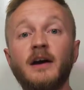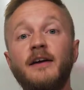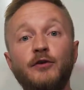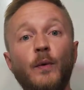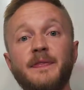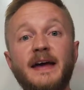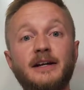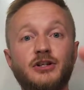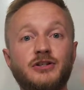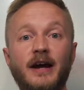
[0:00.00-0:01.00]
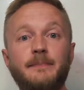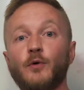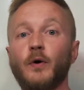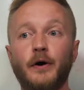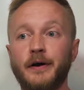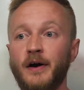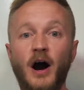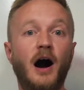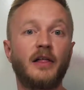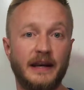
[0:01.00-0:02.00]
If you want that, just type the word
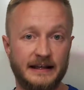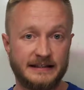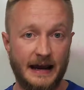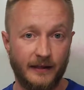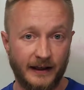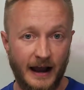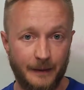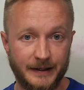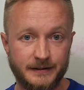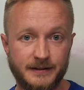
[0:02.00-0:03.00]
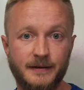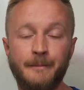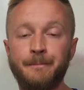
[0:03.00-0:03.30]
holidays down in the comments.